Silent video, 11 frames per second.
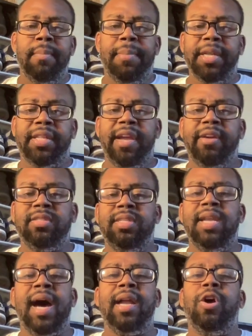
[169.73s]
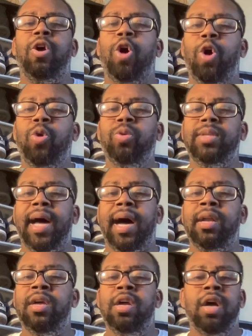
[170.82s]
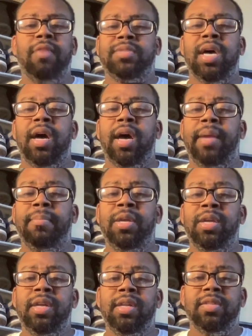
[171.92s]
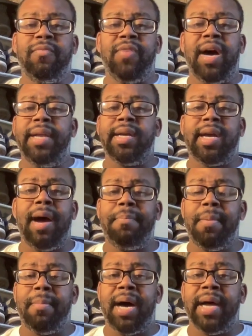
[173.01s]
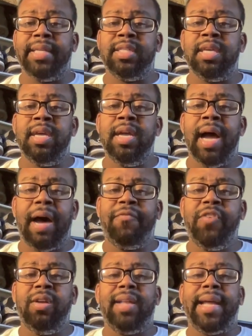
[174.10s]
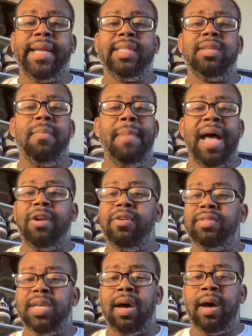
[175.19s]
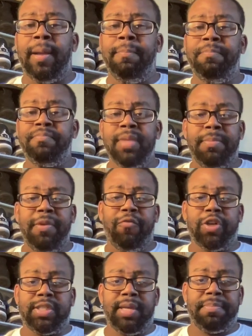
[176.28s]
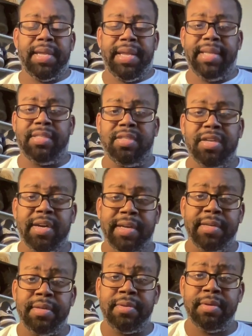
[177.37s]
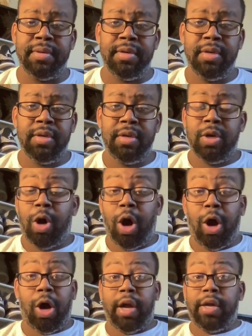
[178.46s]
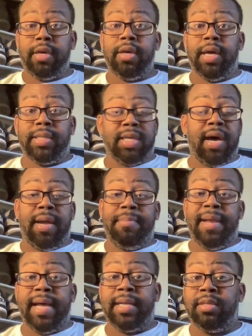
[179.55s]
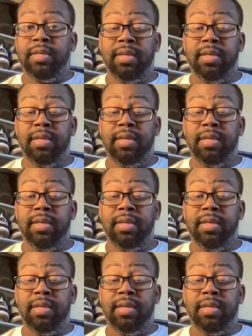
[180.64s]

But there's not a whole lot of time to find a compromise. I feel like it's a matter of time before something gets done or a time that